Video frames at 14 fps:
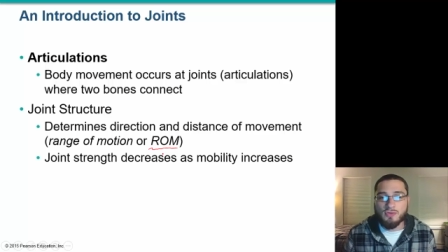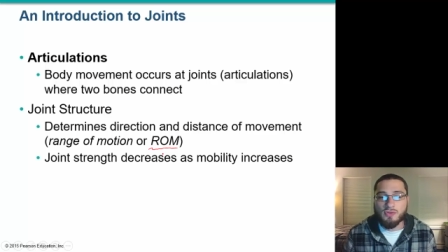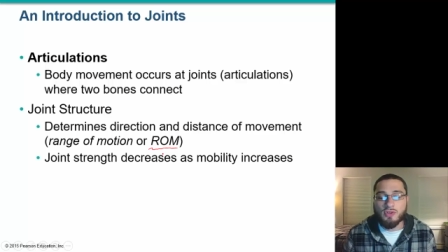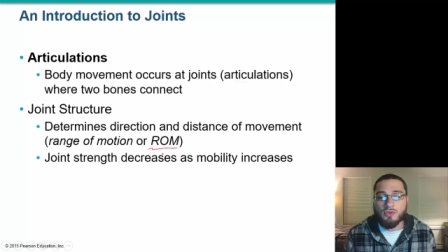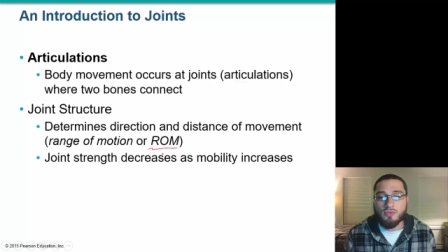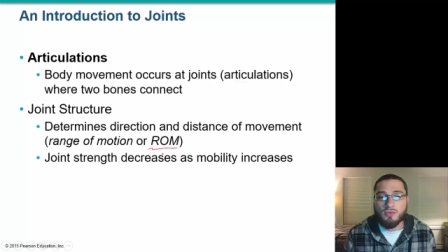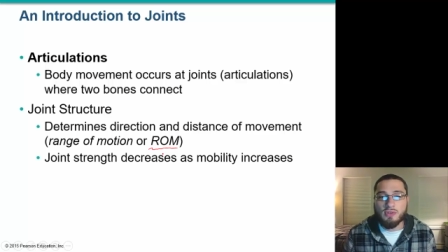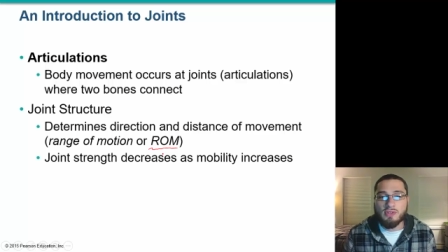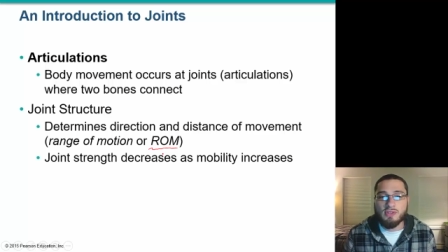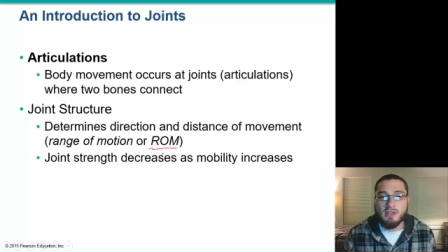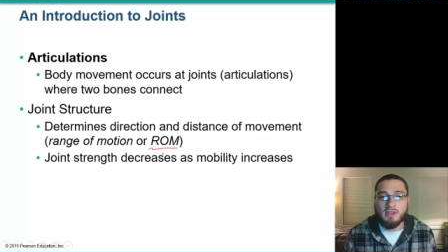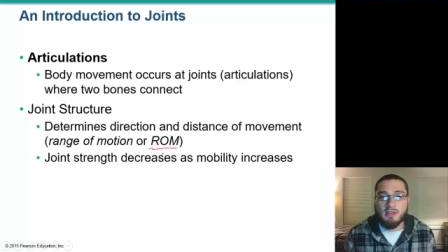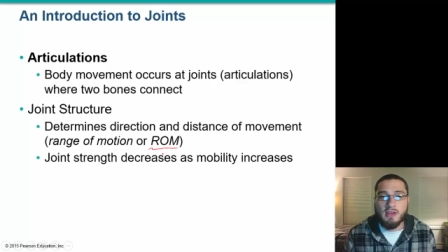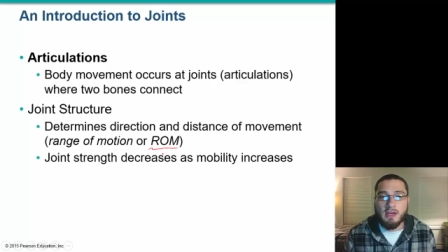So we
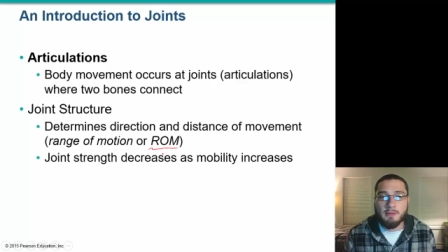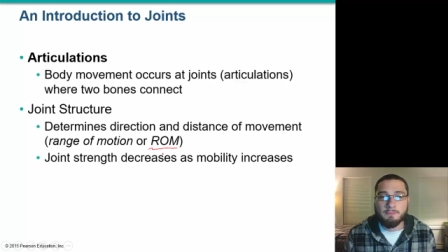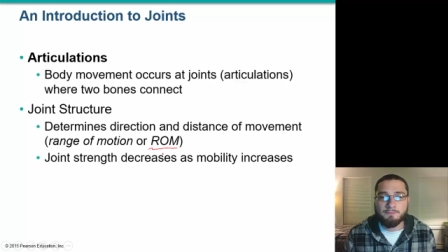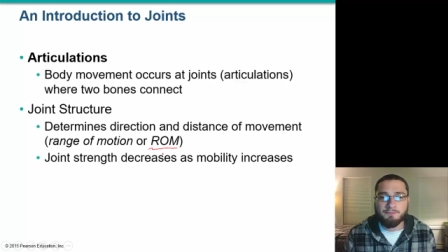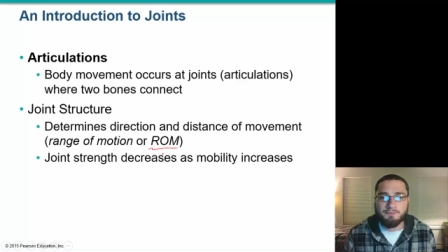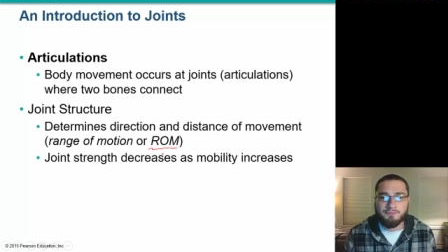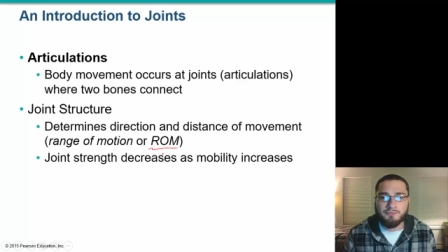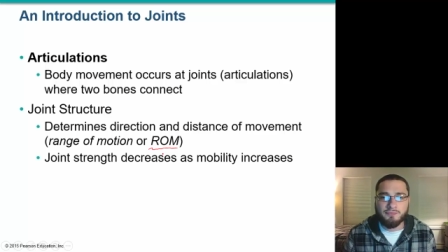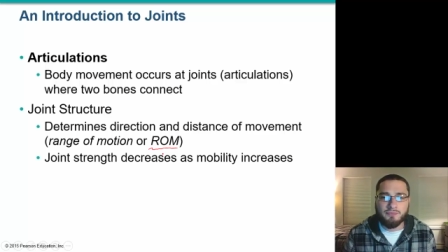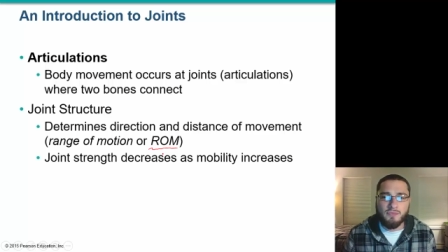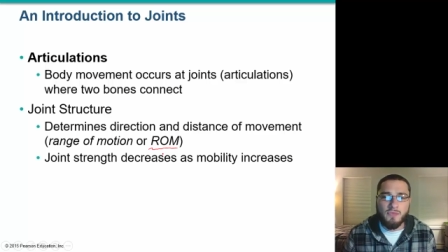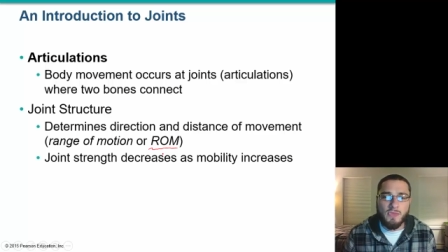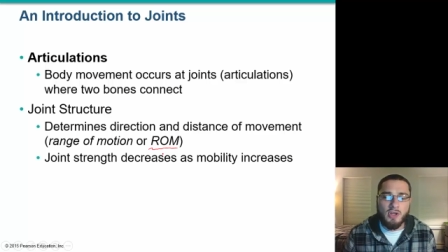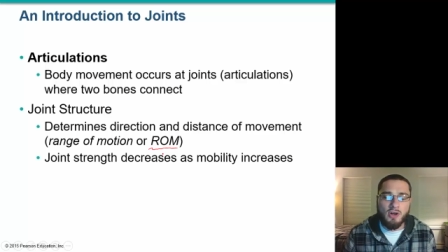see that
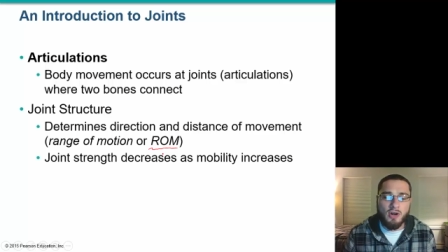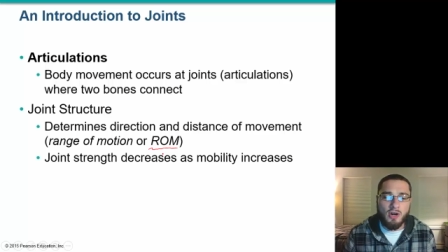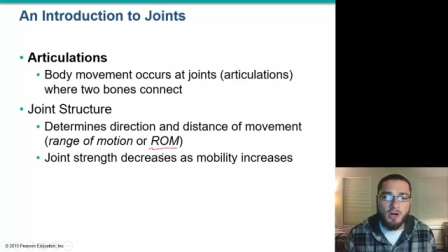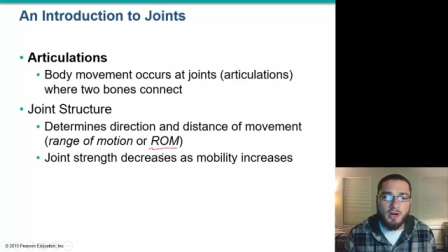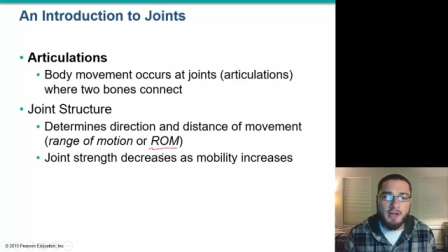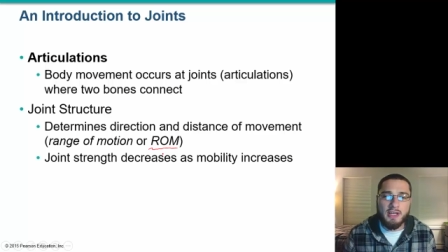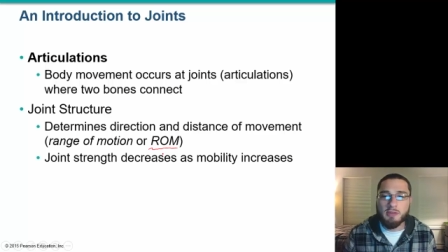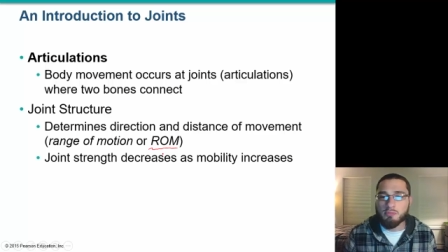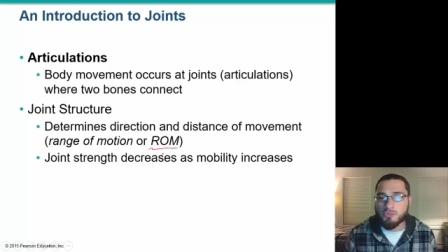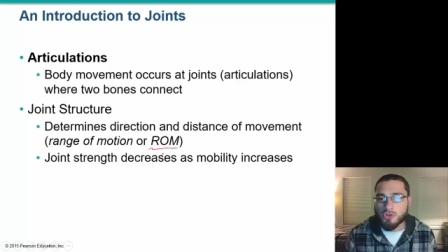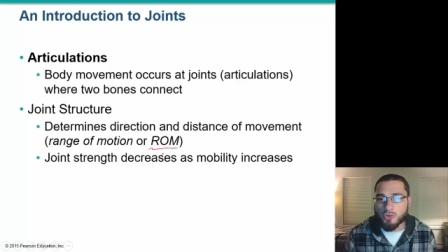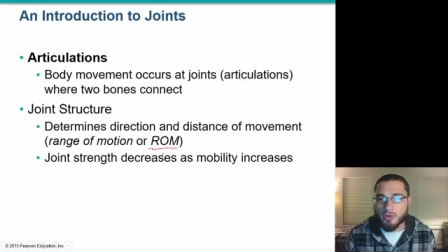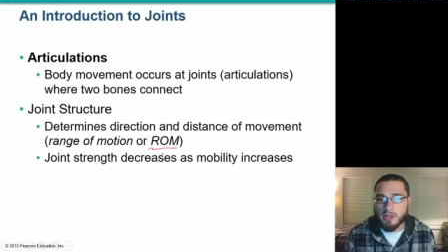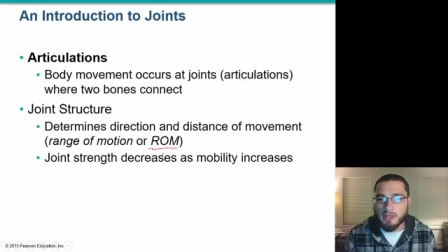our hip
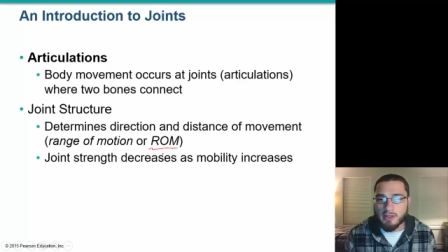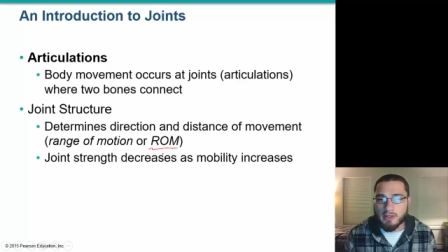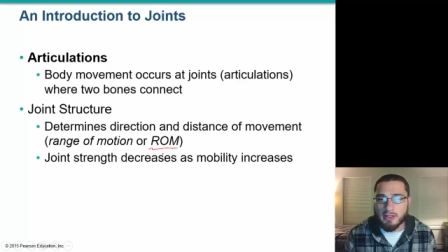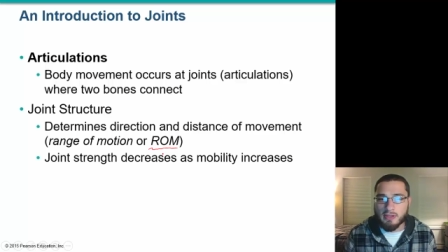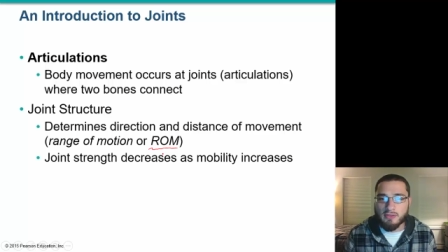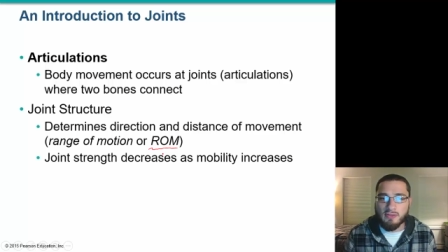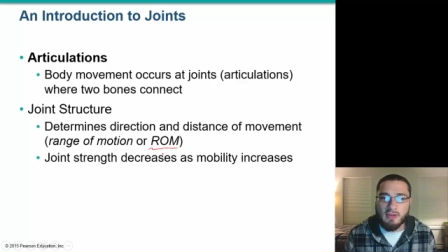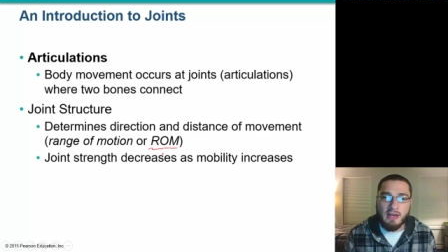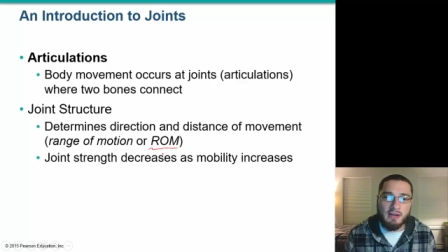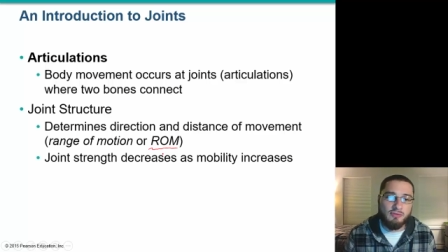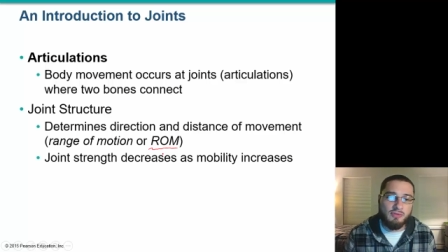joint is not